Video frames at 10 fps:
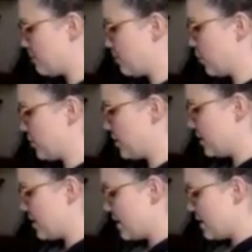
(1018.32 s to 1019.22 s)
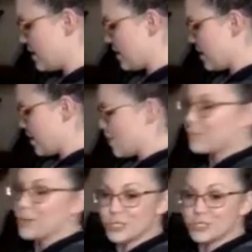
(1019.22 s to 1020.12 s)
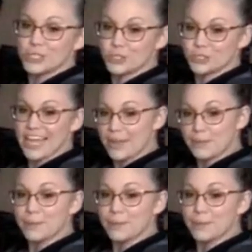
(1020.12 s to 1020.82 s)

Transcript: both person you're taping